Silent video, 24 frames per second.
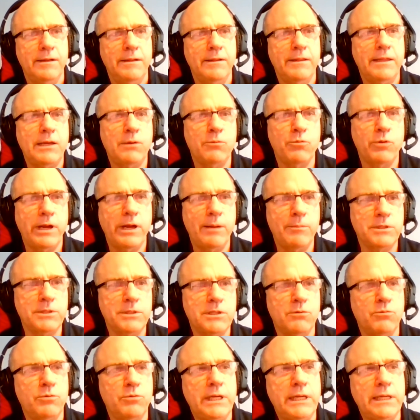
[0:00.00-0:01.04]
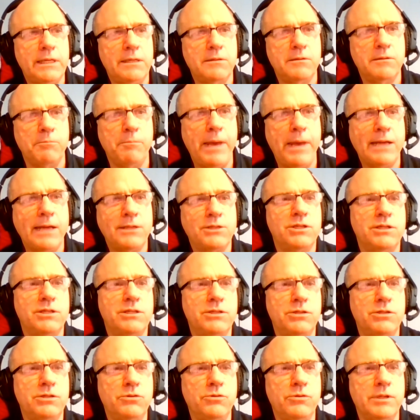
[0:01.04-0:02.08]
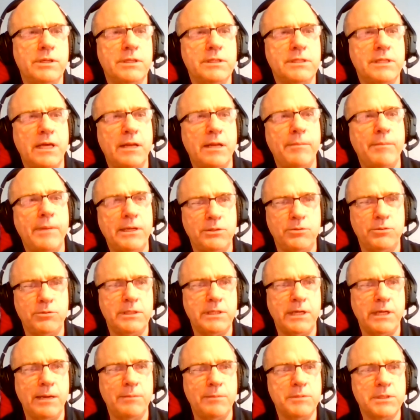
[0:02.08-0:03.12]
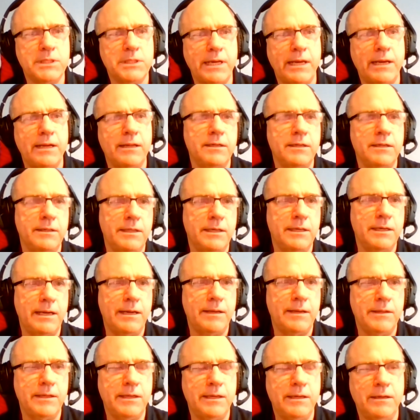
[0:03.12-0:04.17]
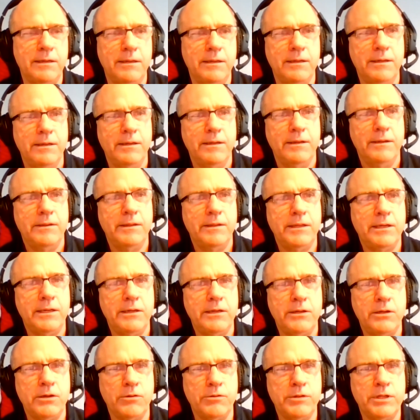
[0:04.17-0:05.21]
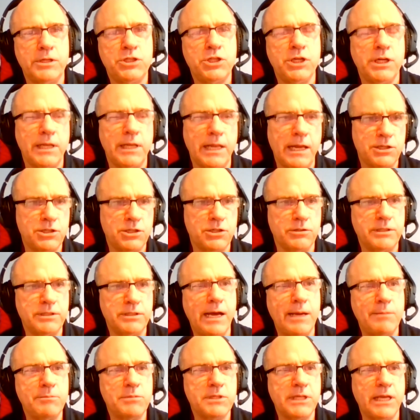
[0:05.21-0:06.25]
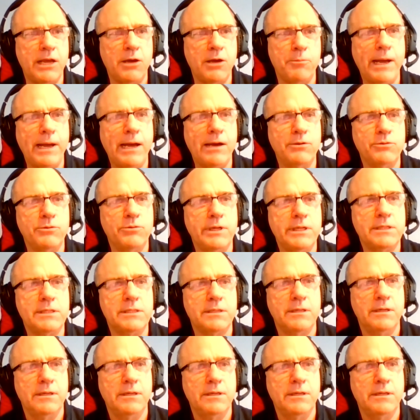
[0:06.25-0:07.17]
then we're able to really match it to the sedimentary time scale and the geological time scale boundaries.